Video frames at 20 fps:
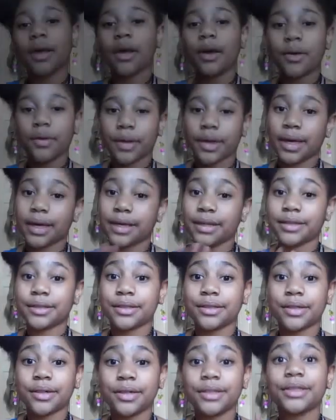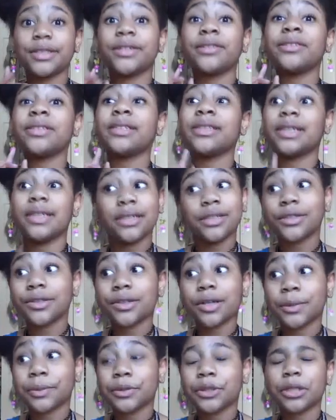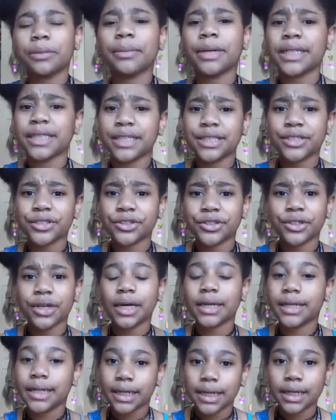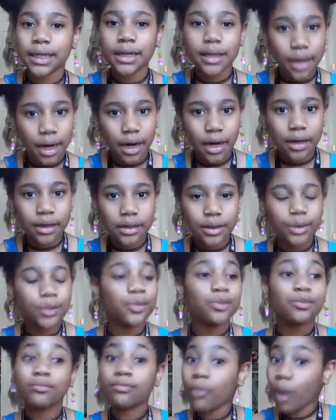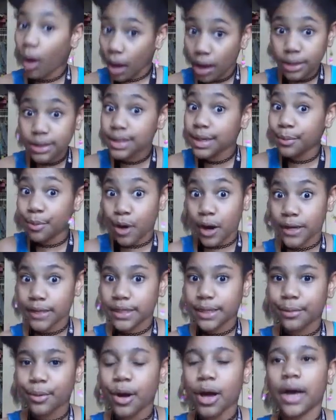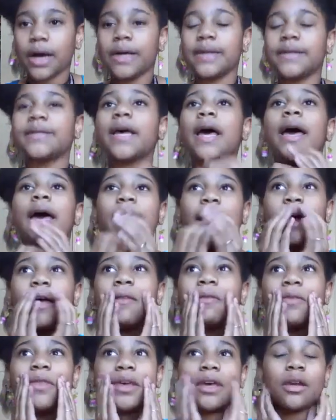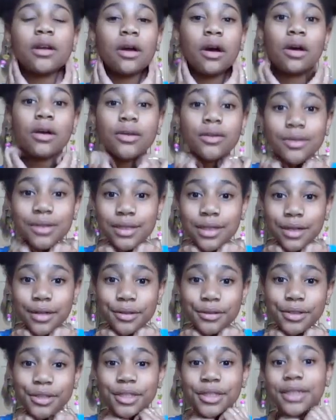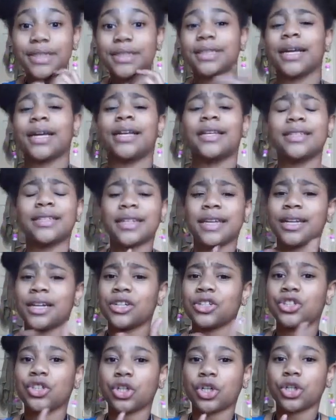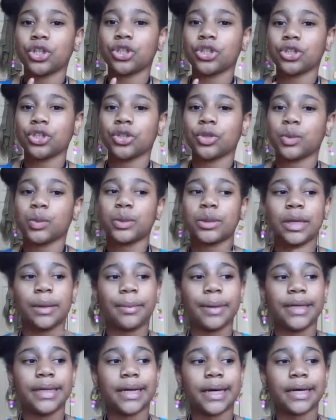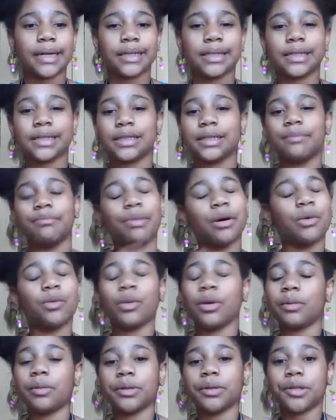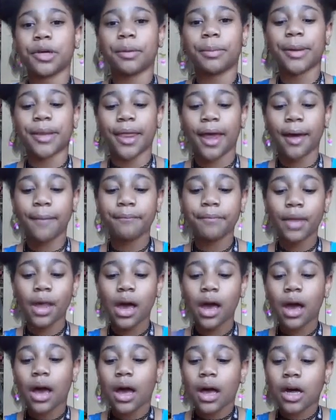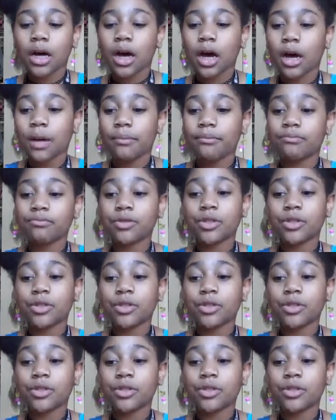Okay, sorry, there was an interruption. My sister didn't knock. Surprise, surprise. And then also she decided to get a charger that my dad has. beads, but we won't talk about that.